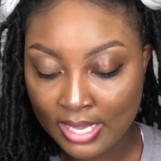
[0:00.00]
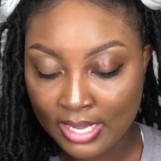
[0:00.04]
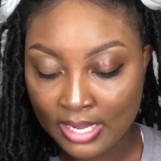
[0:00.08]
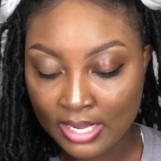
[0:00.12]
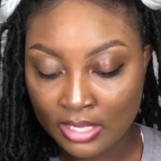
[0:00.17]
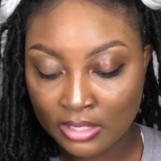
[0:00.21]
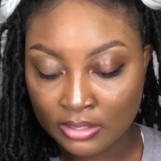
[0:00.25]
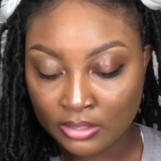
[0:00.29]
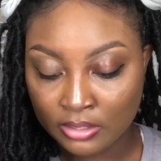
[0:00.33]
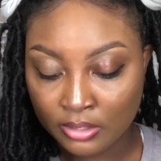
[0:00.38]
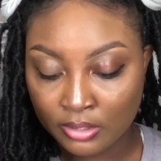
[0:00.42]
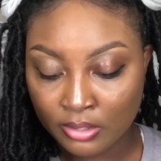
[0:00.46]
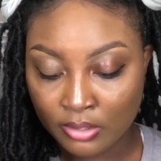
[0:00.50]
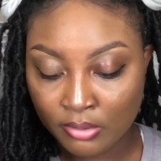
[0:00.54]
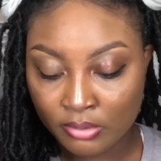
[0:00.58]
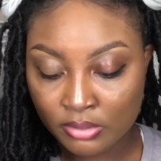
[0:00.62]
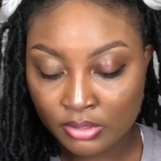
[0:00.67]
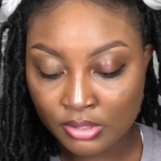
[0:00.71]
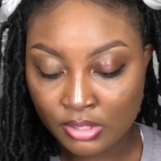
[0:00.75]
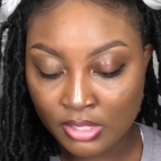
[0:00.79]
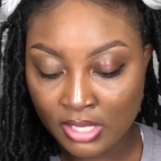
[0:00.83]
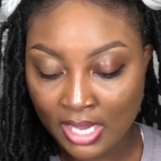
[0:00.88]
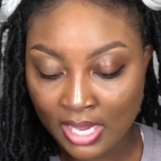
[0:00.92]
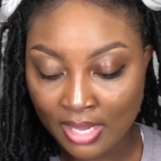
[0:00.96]
And the
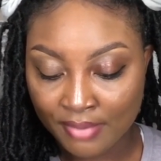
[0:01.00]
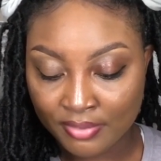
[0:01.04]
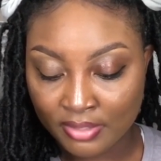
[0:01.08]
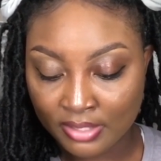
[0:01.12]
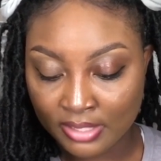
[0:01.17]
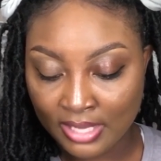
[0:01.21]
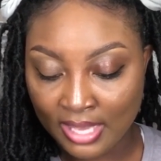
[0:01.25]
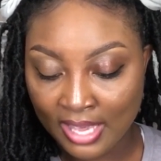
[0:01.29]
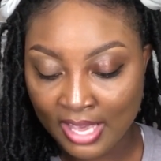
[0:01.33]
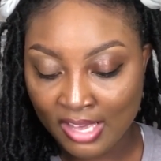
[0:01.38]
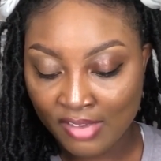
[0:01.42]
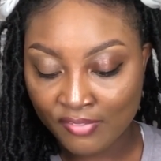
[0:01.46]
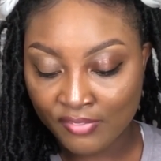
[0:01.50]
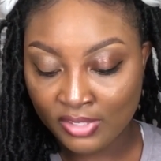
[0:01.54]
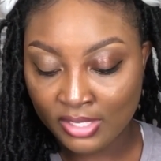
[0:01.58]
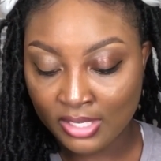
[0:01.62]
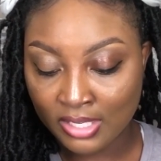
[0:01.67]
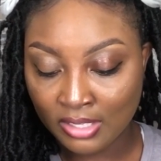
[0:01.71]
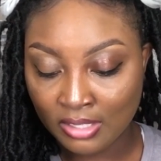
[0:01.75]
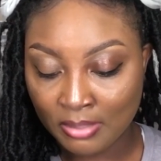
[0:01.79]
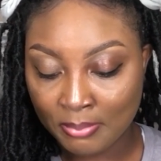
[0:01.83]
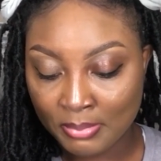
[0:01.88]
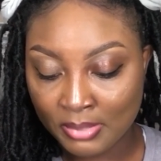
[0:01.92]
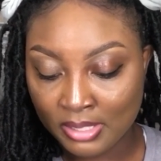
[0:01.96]
notes, you have cacao,
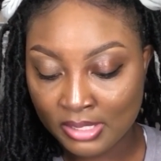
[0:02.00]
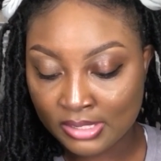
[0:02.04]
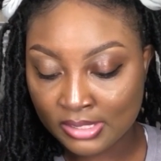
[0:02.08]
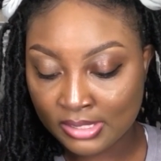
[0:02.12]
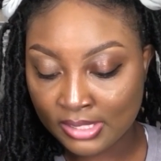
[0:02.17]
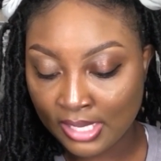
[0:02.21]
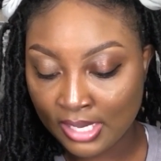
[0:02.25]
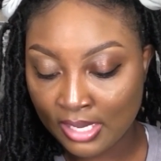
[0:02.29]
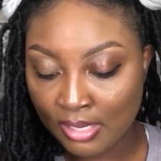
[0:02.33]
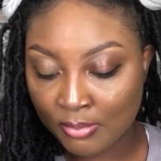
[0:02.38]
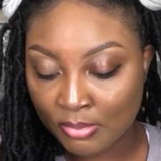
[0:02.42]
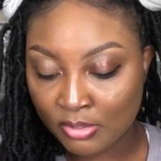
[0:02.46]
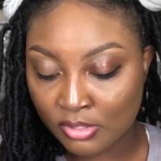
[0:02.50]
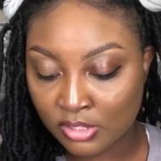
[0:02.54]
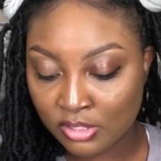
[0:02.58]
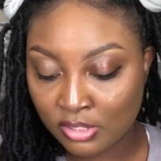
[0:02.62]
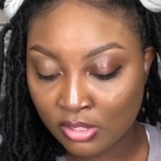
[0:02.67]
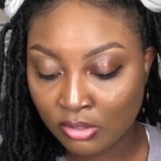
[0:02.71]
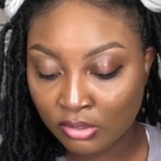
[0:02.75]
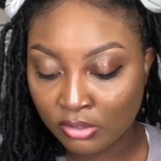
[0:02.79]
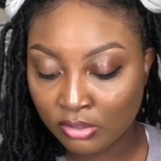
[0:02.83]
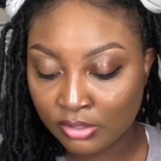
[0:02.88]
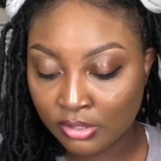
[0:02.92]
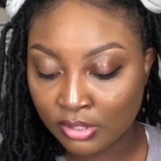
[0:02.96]
vanilla, musk, amber,
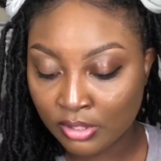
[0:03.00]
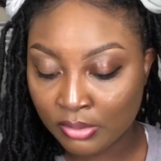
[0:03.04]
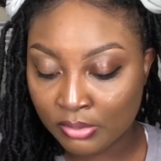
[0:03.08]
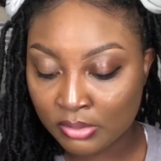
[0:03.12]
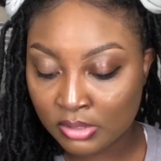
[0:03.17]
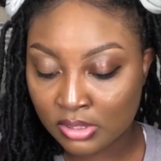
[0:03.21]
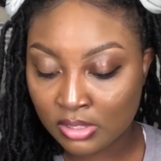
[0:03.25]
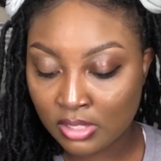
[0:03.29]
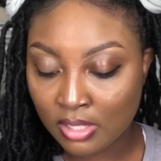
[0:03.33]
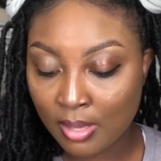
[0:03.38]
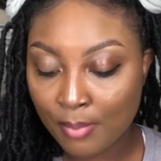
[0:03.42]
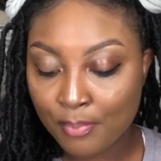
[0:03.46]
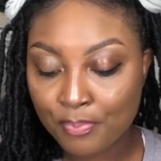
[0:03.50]
solar notes,